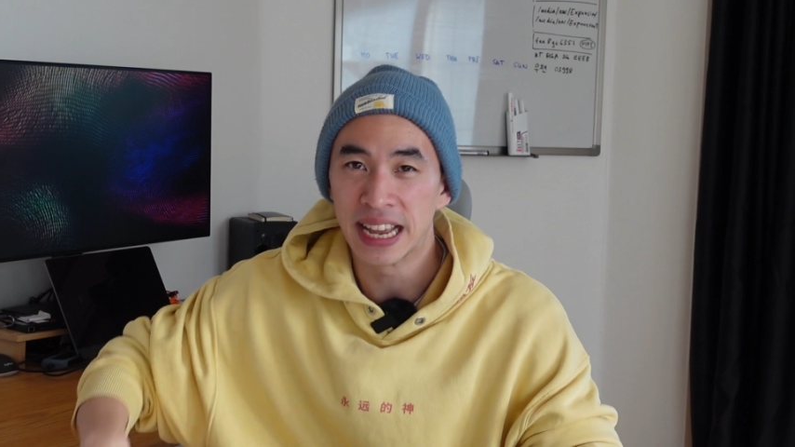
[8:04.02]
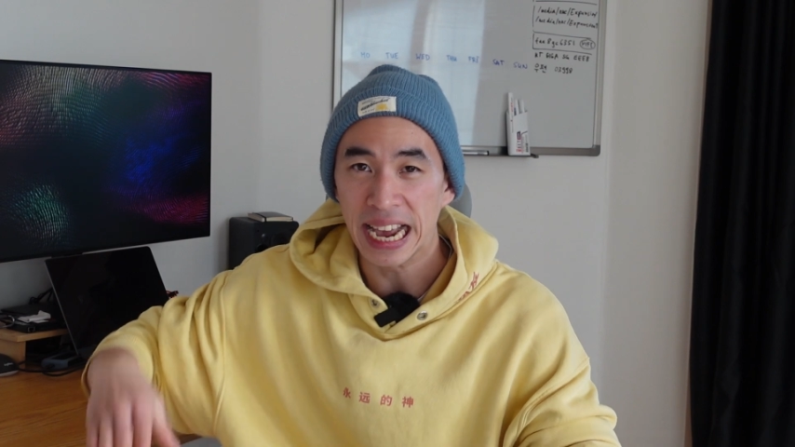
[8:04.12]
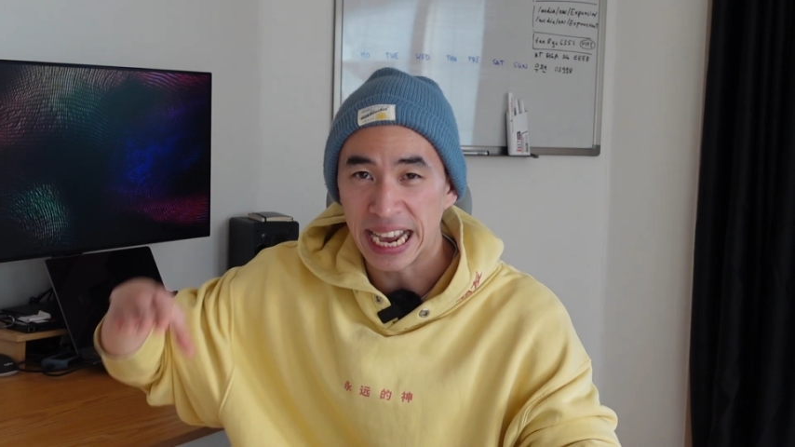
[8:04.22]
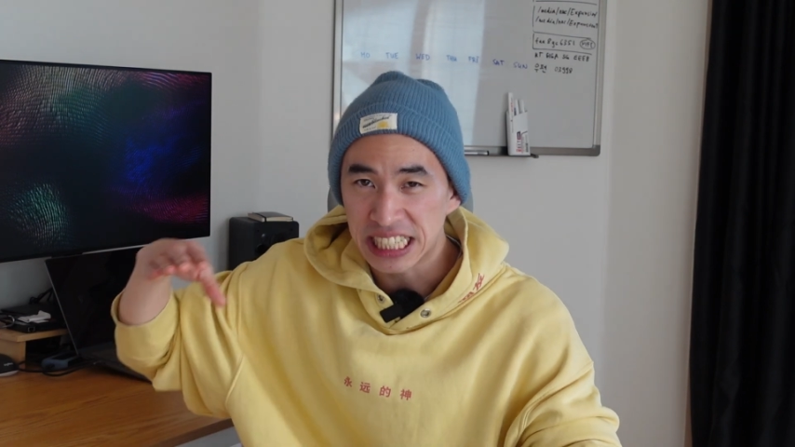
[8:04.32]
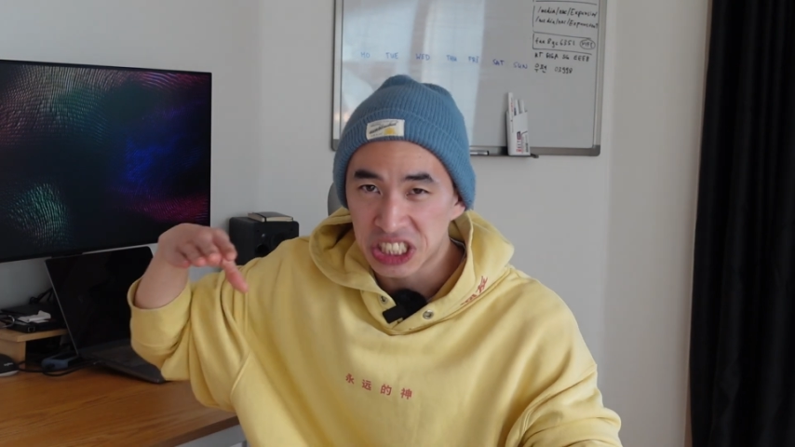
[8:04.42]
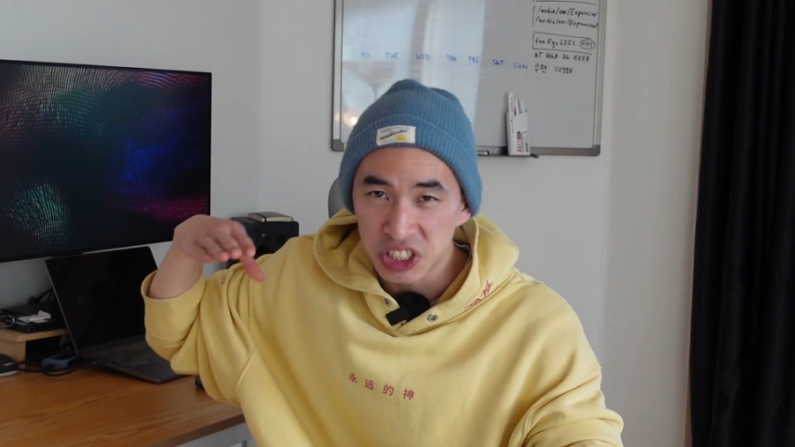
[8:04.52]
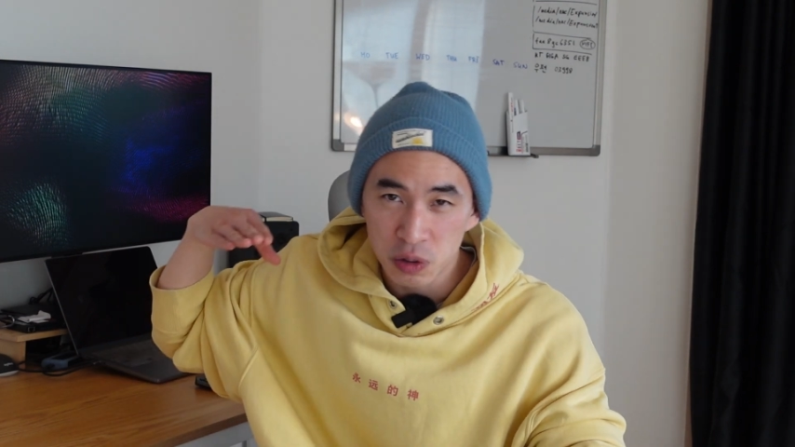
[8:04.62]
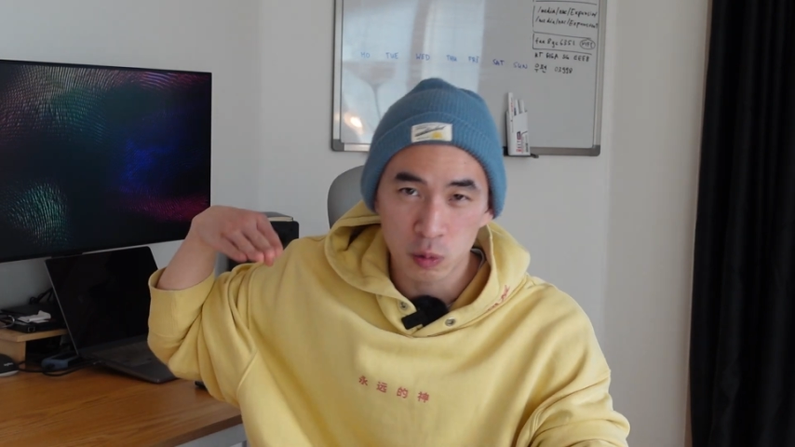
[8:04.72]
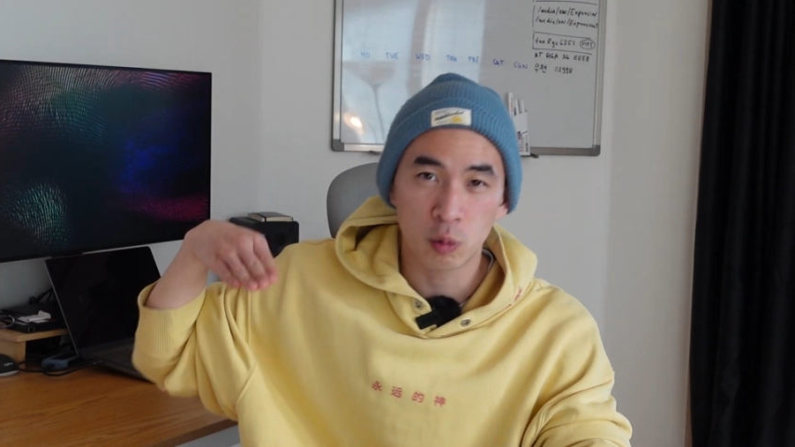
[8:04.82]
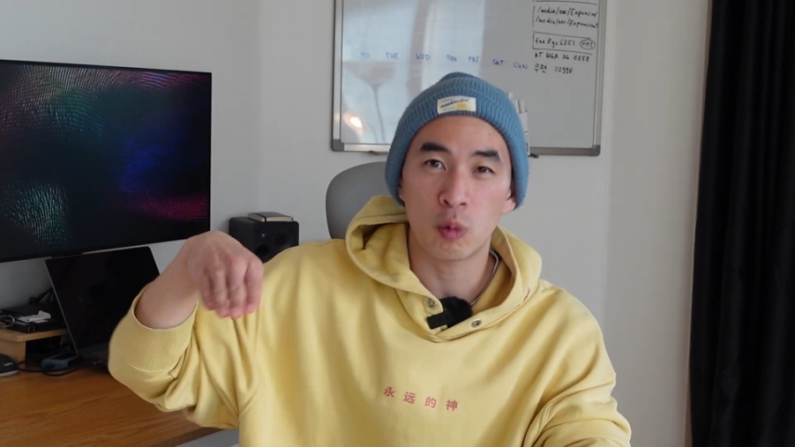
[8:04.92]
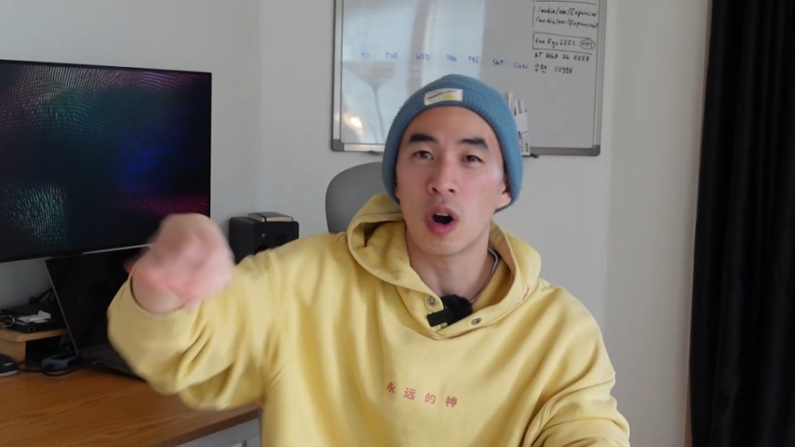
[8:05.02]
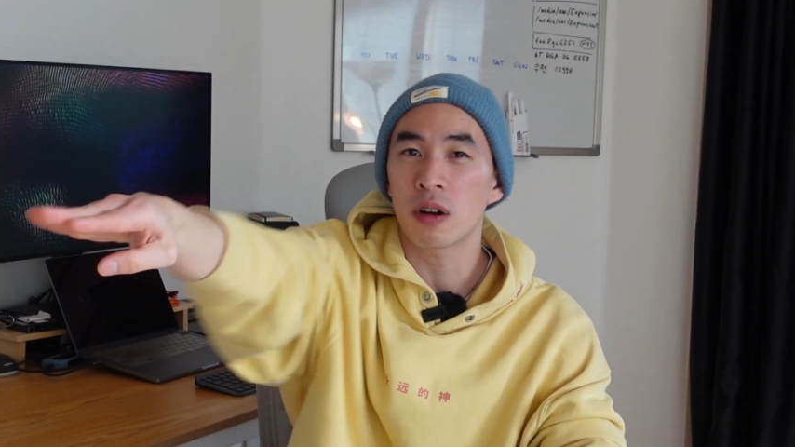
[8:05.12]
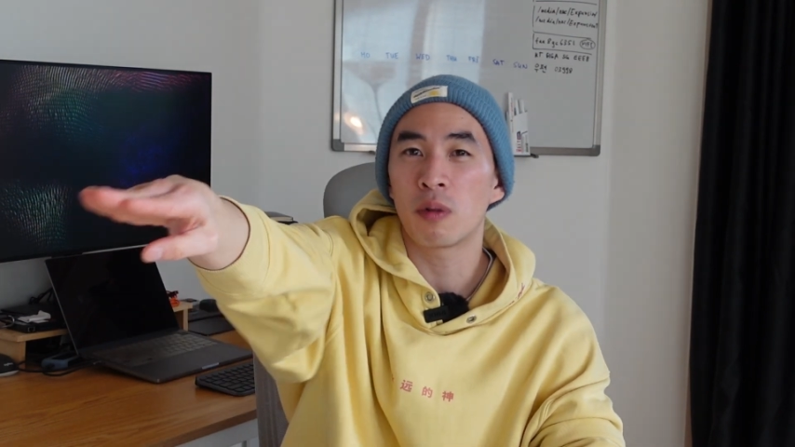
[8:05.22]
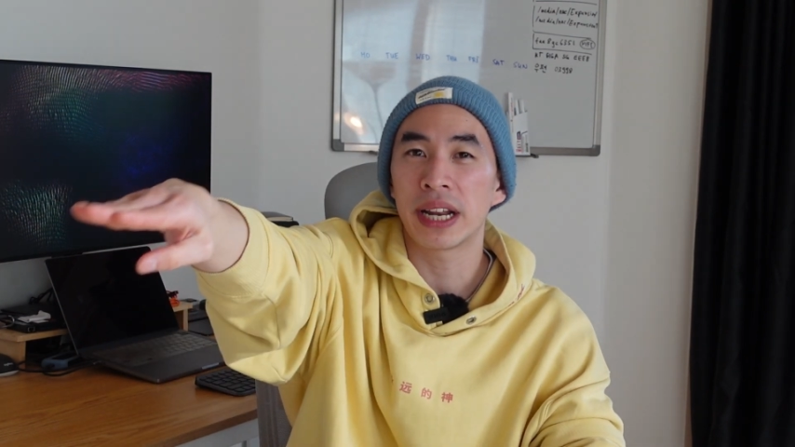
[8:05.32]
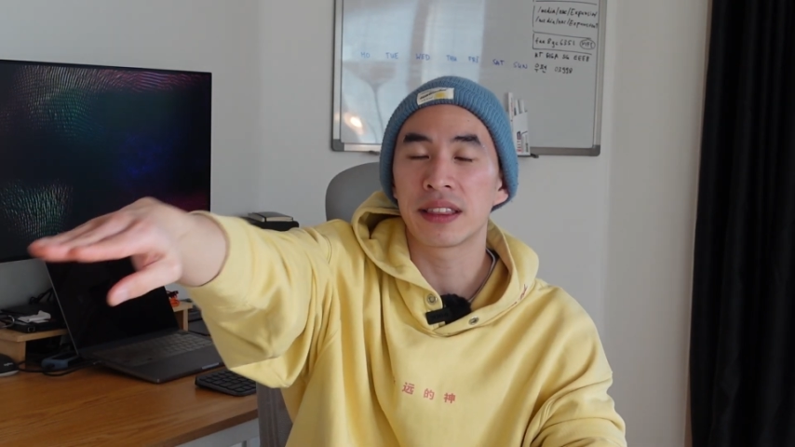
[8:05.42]
and just
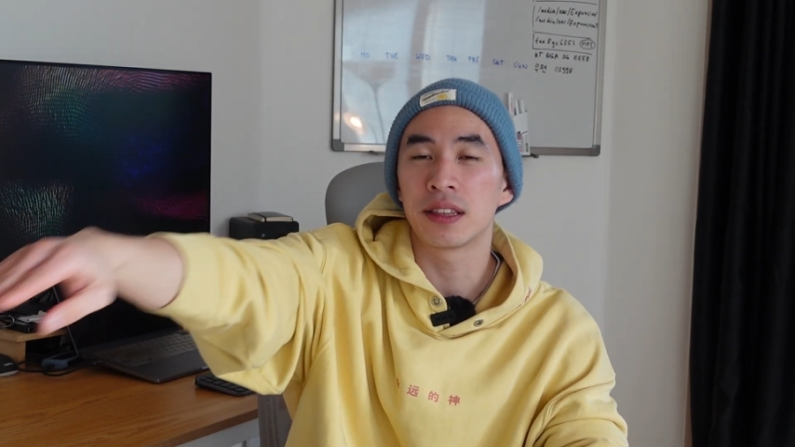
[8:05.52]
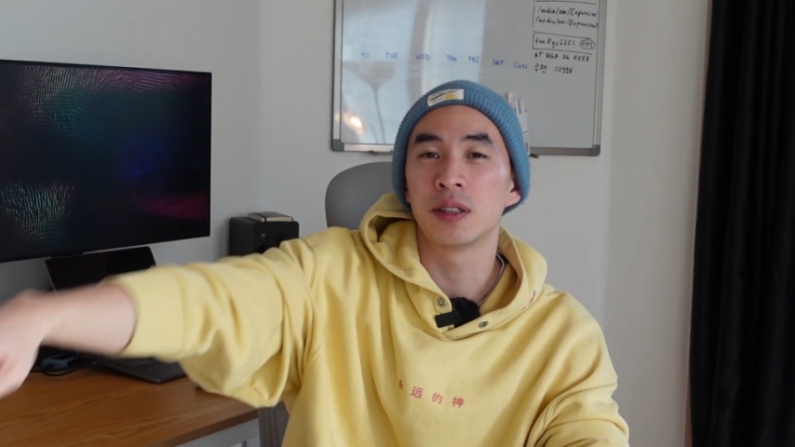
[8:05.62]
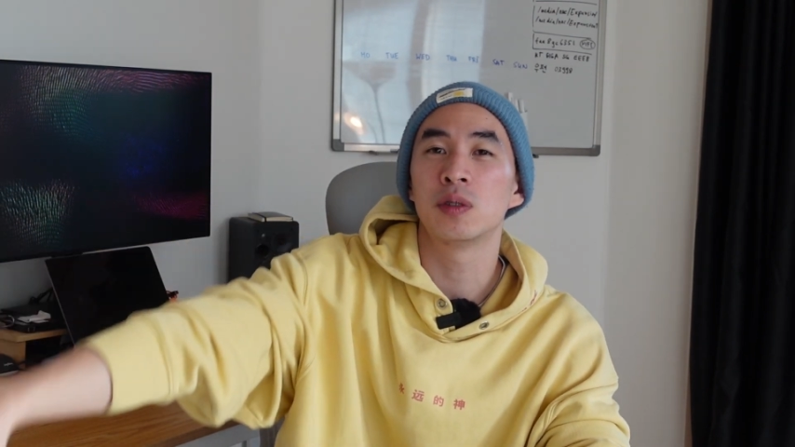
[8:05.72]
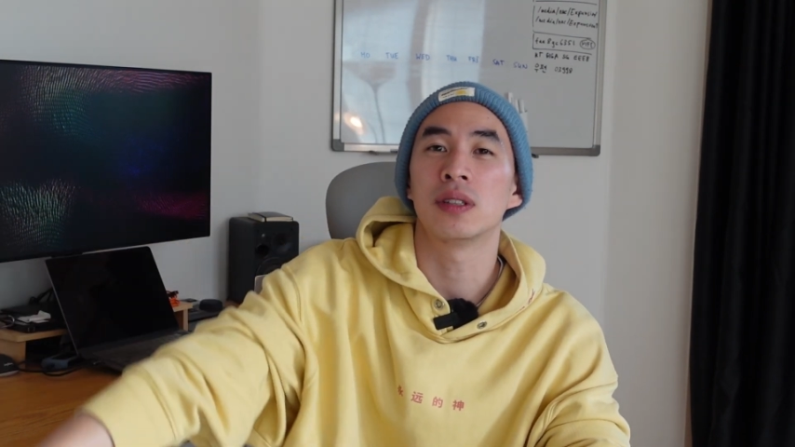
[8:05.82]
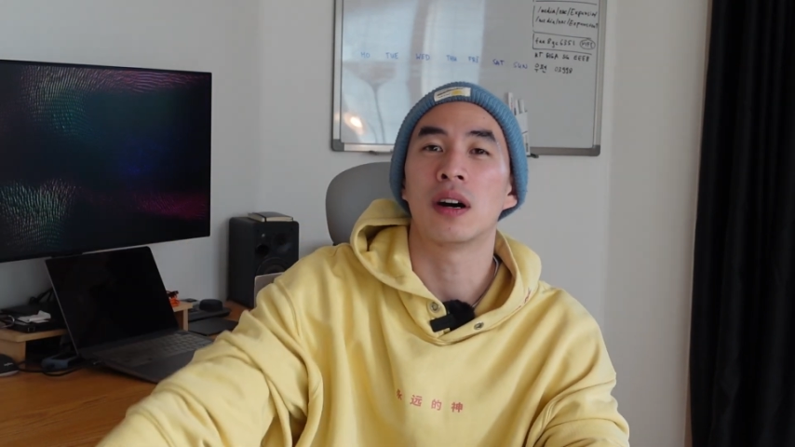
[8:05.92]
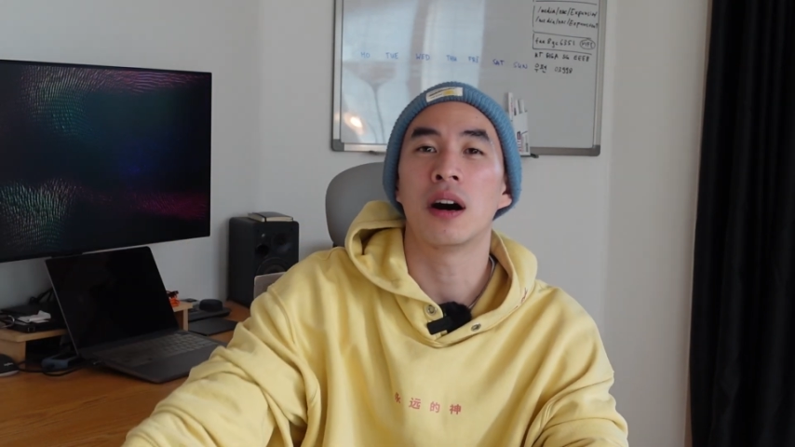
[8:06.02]
walk right through the